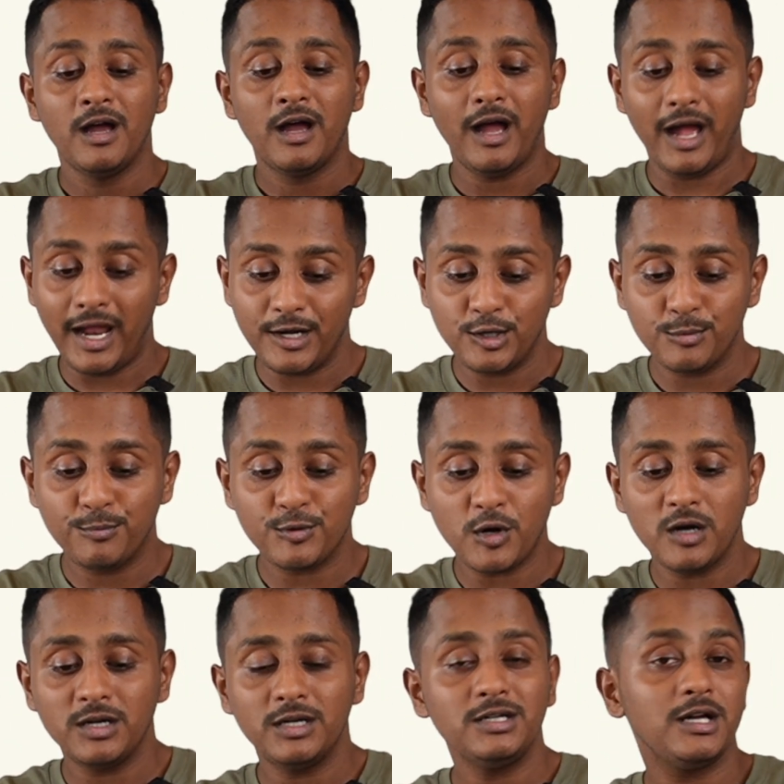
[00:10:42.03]
and
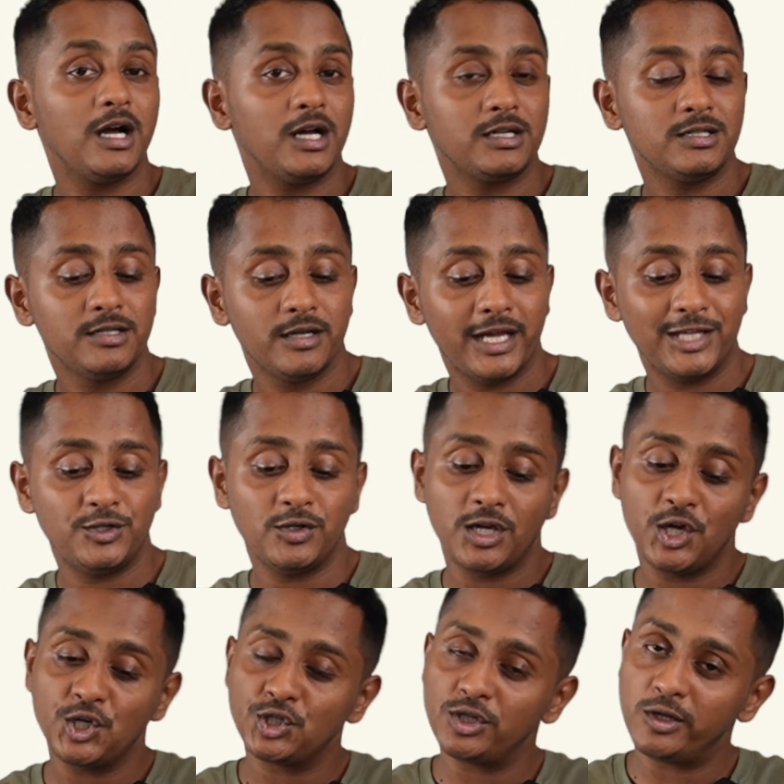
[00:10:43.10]
broadened our
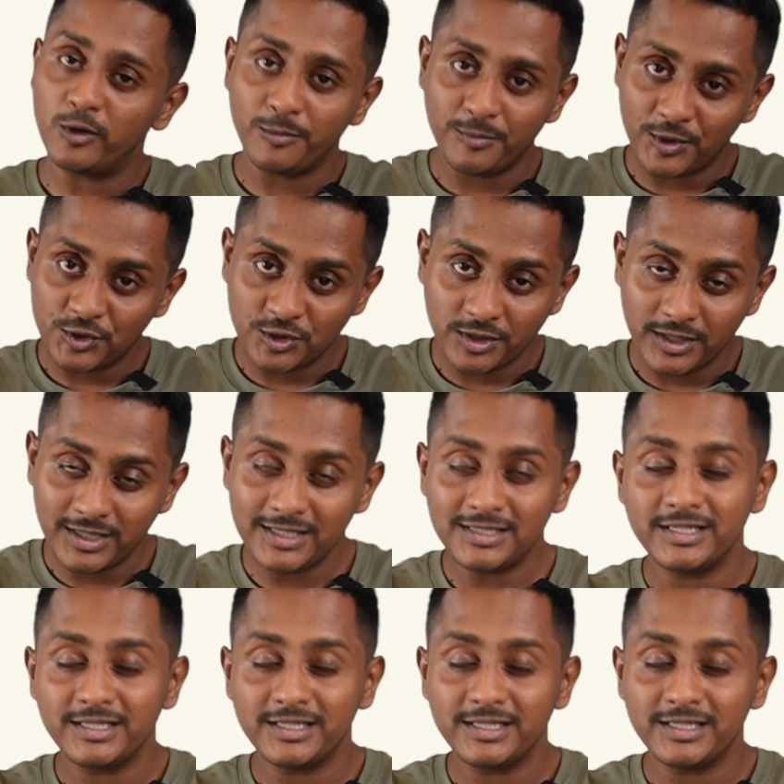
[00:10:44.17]
educational opportunities.